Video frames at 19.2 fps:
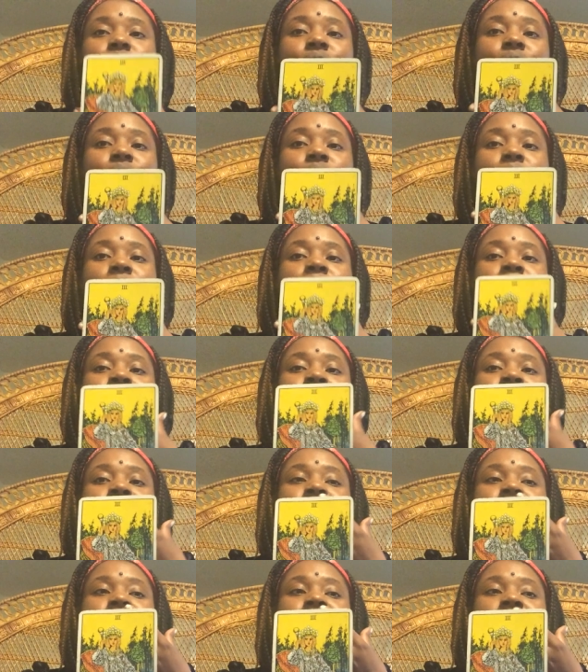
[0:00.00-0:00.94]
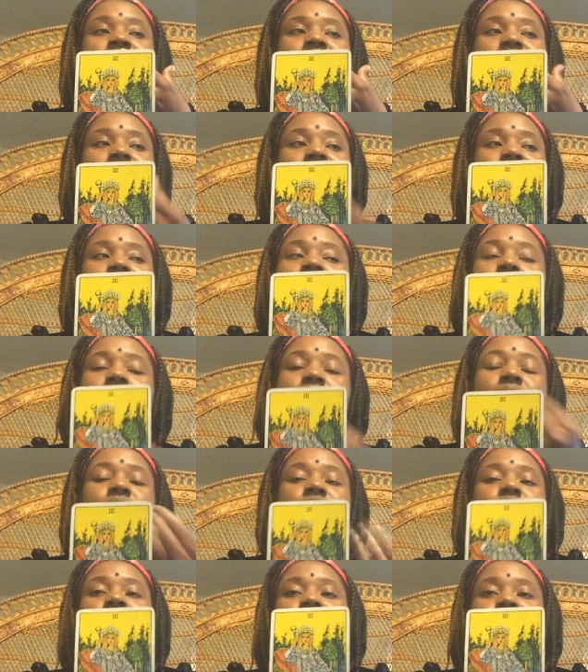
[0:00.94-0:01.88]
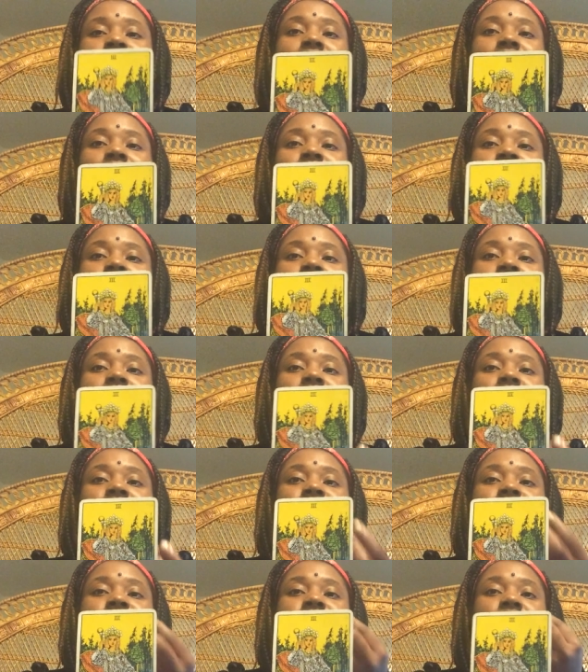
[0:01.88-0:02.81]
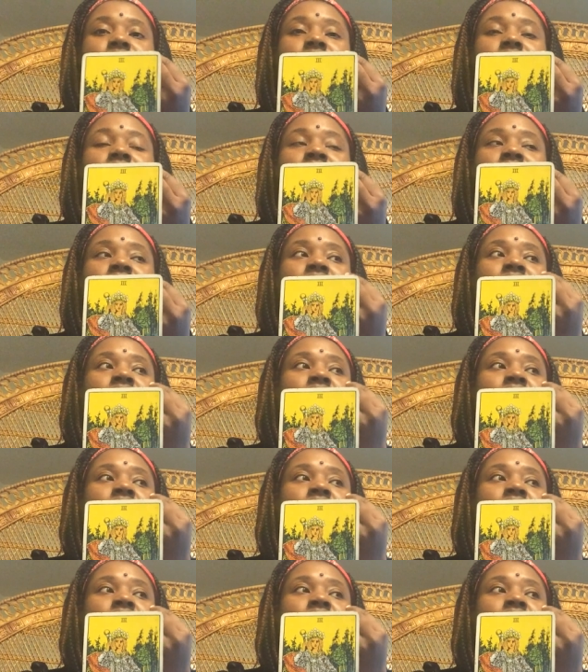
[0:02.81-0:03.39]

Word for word: womb, He didn't put you down here for